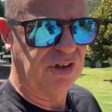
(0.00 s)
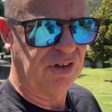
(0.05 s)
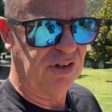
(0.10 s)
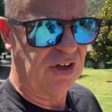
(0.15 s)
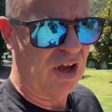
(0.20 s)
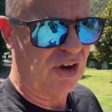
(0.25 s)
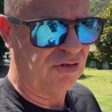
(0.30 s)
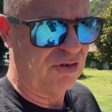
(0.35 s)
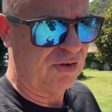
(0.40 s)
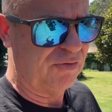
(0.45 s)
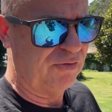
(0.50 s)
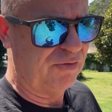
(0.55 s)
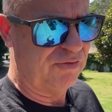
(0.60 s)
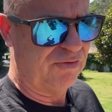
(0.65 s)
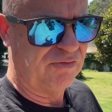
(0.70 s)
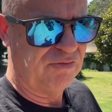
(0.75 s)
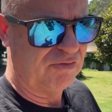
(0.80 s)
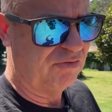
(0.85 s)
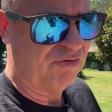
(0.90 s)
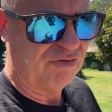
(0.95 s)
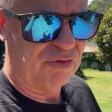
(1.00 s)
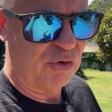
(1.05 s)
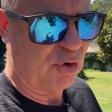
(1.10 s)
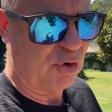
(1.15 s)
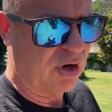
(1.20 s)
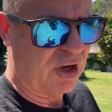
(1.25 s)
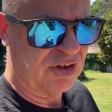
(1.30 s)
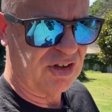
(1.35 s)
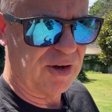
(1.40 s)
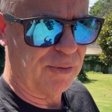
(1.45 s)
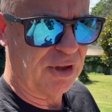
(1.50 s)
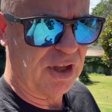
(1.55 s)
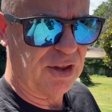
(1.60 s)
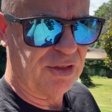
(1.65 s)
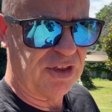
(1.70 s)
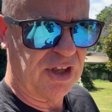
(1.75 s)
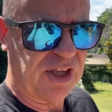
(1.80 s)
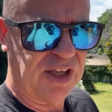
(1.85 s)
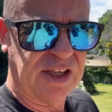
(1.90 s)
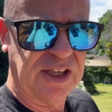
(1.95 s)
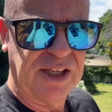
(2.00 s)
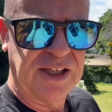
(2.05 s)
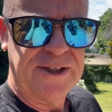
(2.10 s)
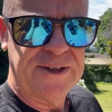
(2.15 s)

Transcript: This is 140 or something, I think.